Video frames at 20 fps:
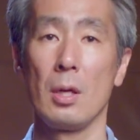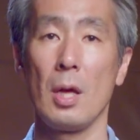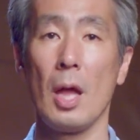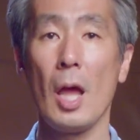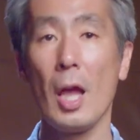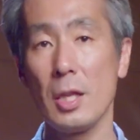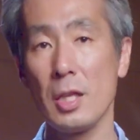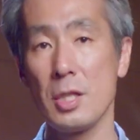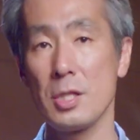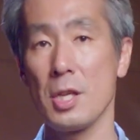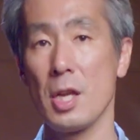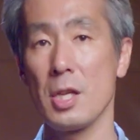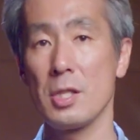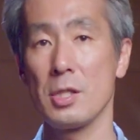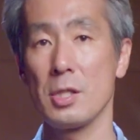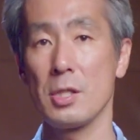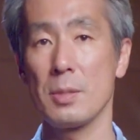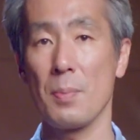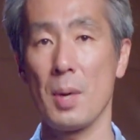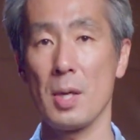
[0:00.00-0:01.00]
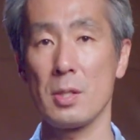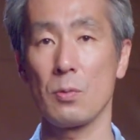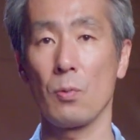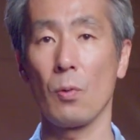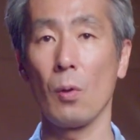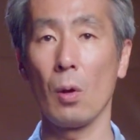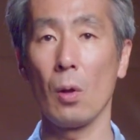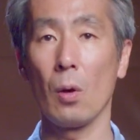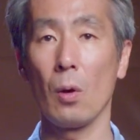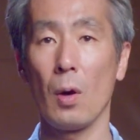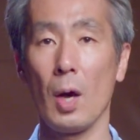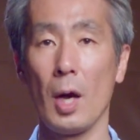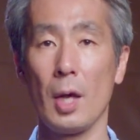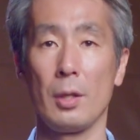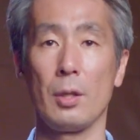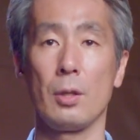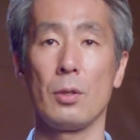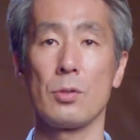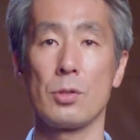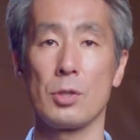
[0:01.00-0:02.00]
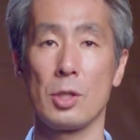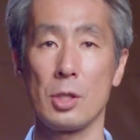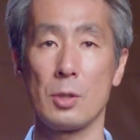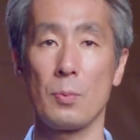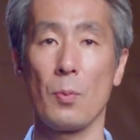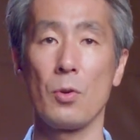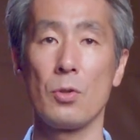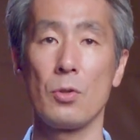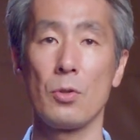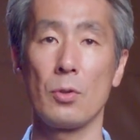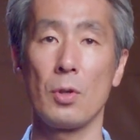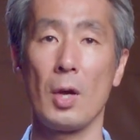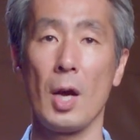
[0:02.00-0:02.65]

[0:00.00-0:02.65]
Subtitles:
Any changes must follow Article 6.2